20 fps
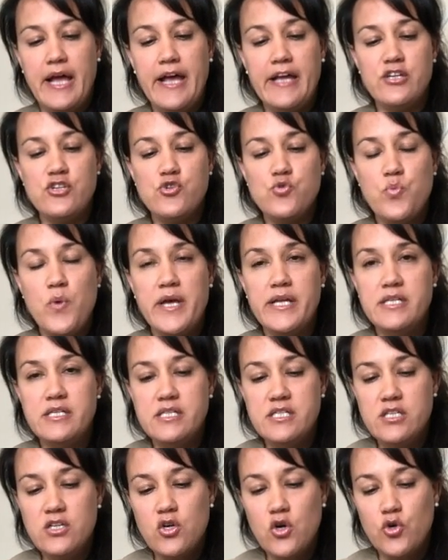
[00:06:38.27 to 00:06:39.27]
and
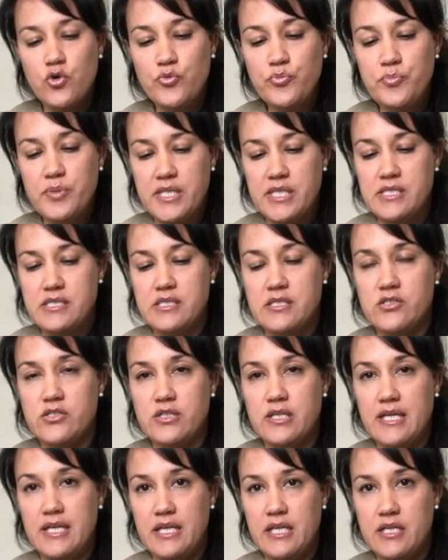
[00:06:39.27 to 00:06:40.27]
20 gold pieces
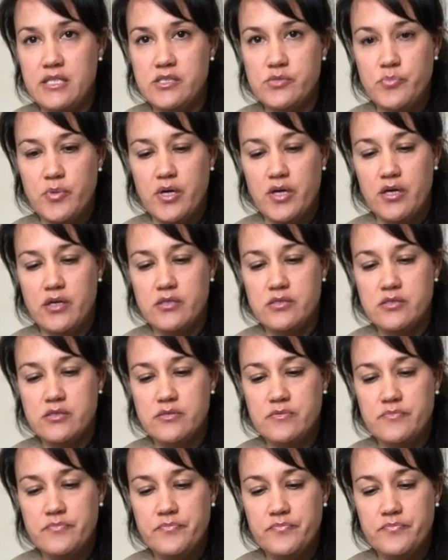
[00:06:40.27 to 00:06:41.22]
in his purse.